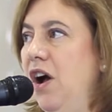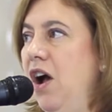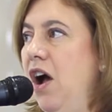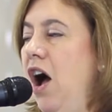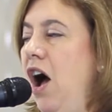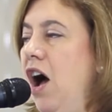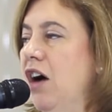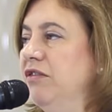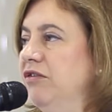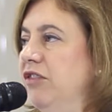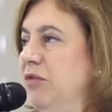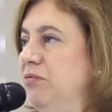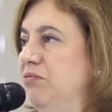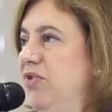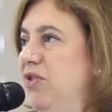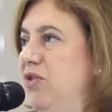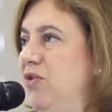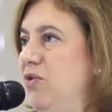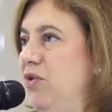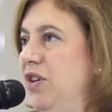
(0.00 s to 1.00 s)
a
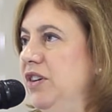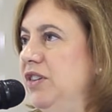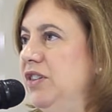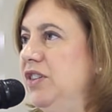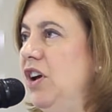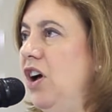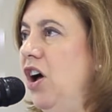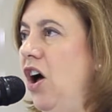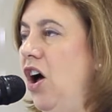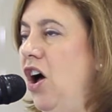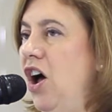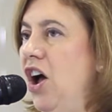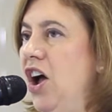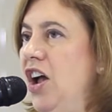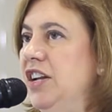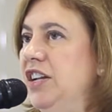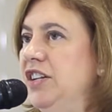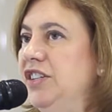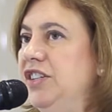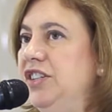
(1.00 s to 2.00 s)
report on
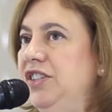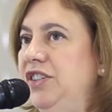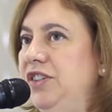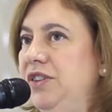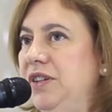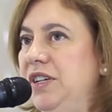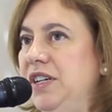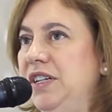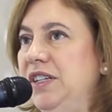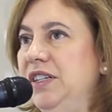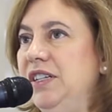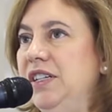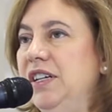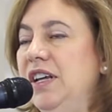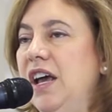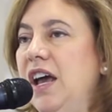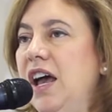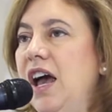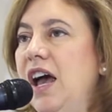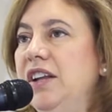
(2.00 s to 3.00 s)
student
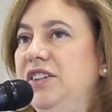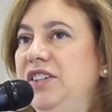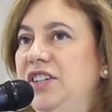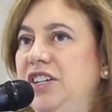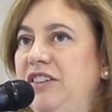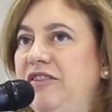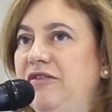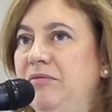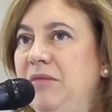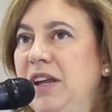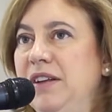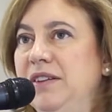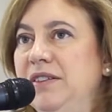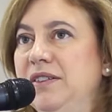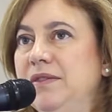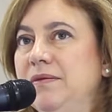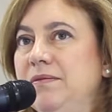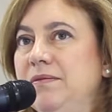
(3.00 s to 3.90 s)
achievement.